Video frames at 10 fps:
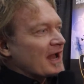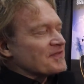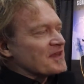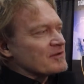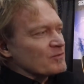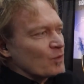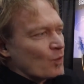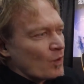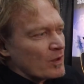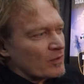I think
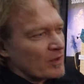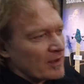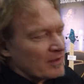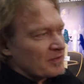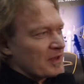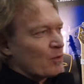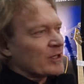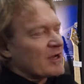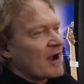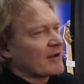they
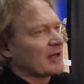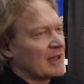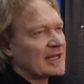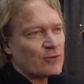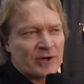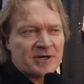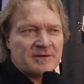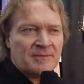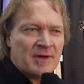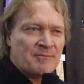would have caught on a lot
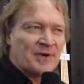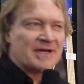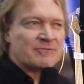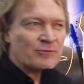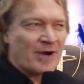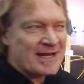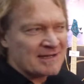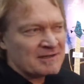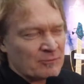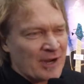quicker, but right
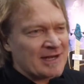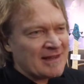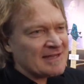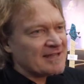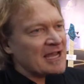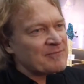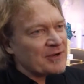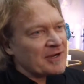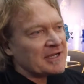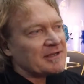in that time
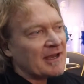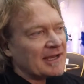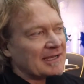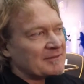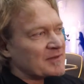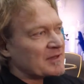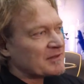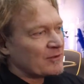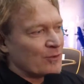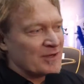period,
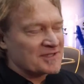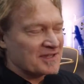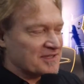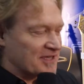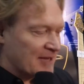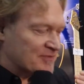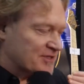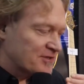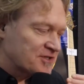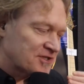there was this
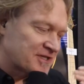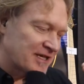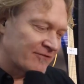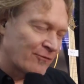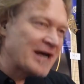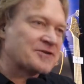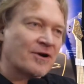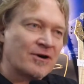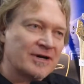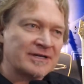upsurgence of
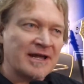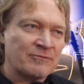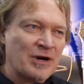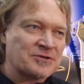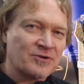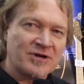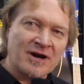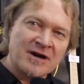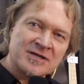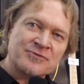retro and retro
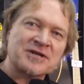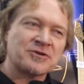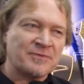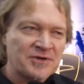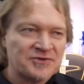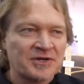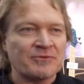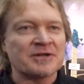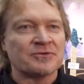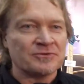cars, retro
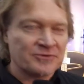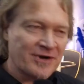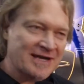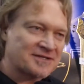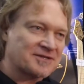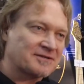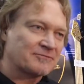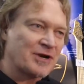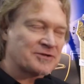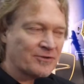music, retro dress,
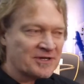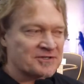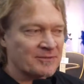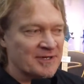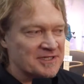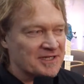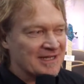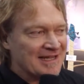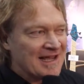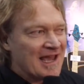retro instruments,
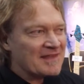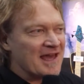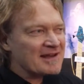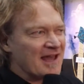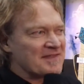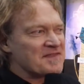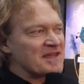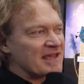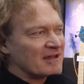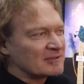and that, I
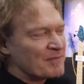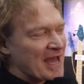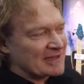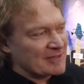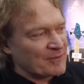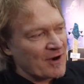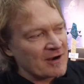think, held back the